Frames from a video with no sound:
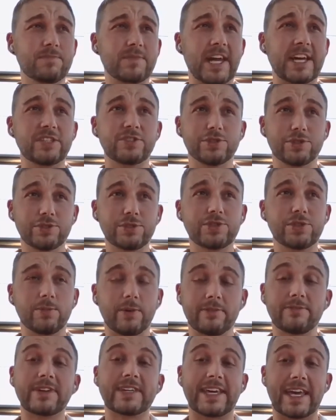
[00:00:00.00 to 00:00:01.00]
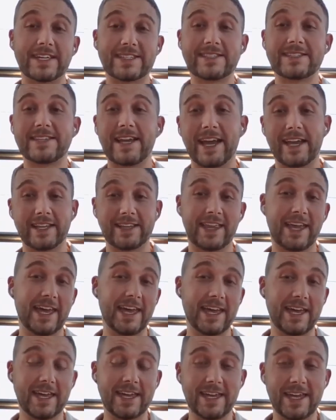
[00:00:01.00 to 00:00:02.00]
they do do it for guests staying
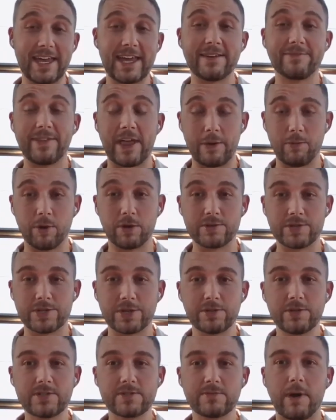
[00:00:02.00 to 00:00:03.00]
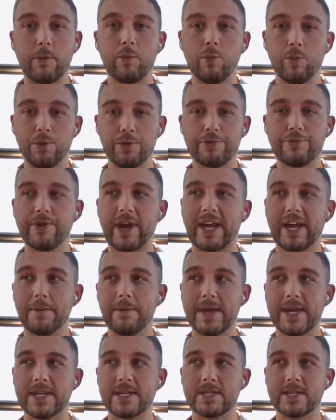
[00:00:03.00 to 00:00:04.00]
there if they want to, so I would
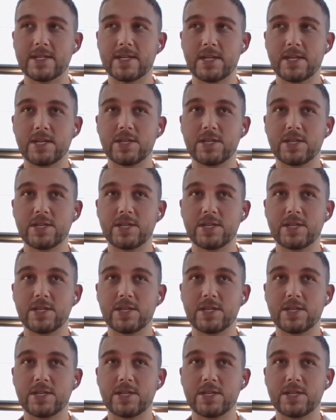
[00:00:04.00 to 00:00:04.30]
recommend